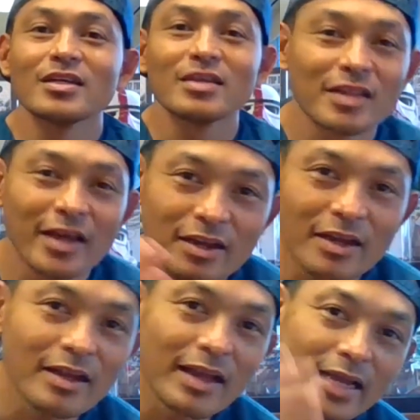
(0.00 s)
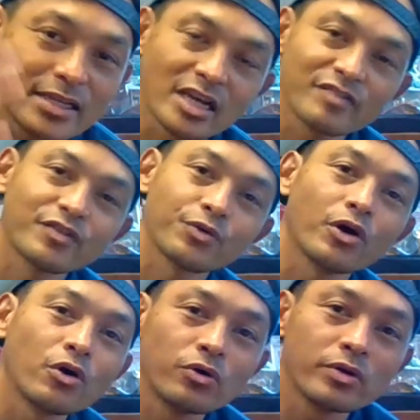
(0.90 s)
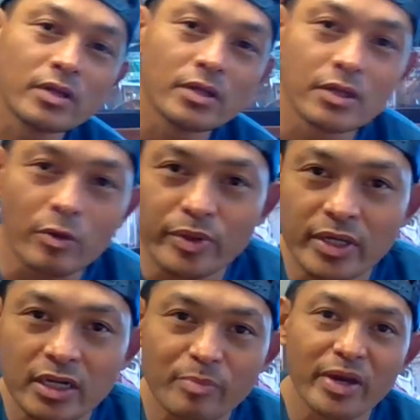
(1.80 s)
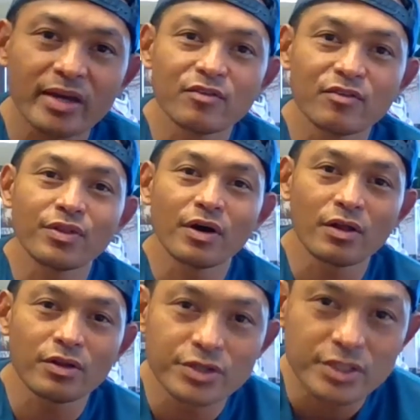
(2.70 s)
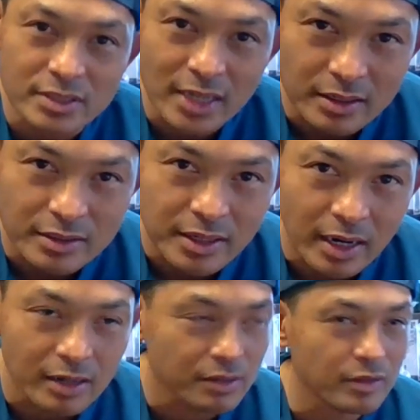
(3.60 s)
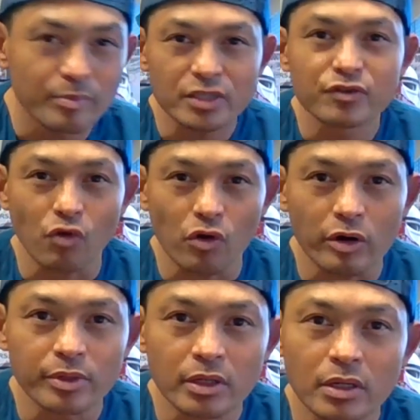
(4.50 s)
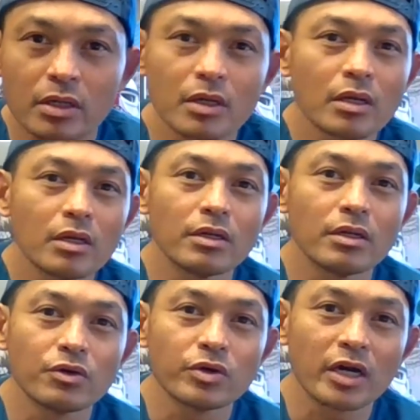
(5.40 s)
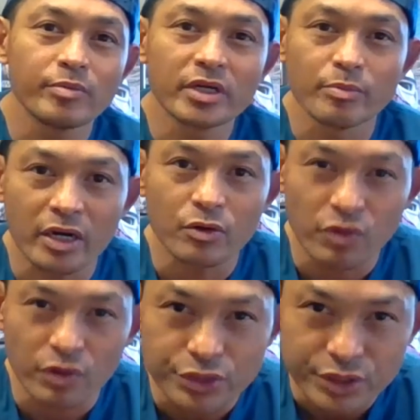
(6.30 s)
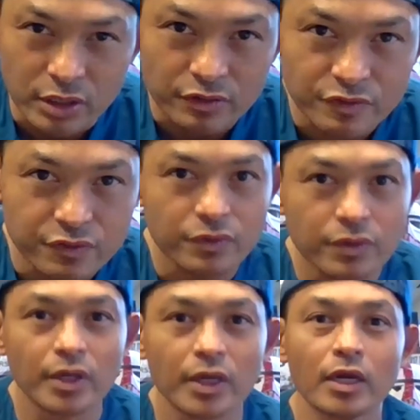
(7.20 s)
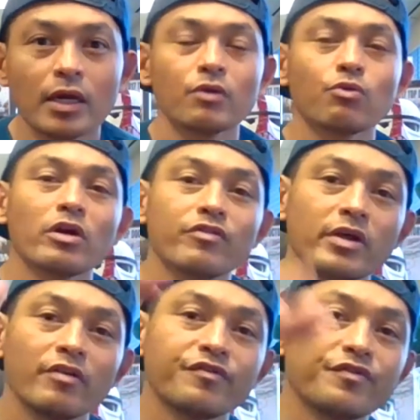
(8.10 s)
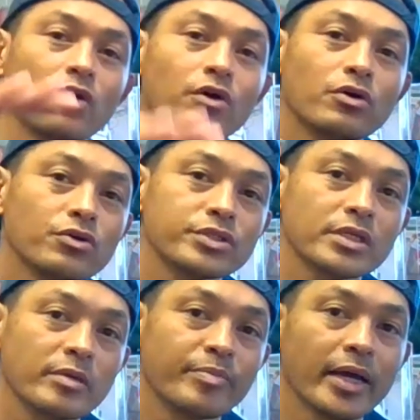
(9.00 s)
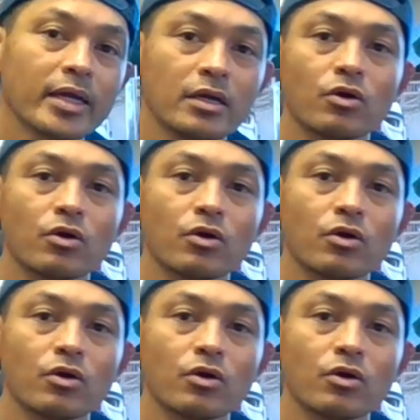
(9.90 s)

awesome. like as i've grown you know being competitive with others is not entirely the best formula you know you got to be competitive with yourself and wherever that falls in the pecking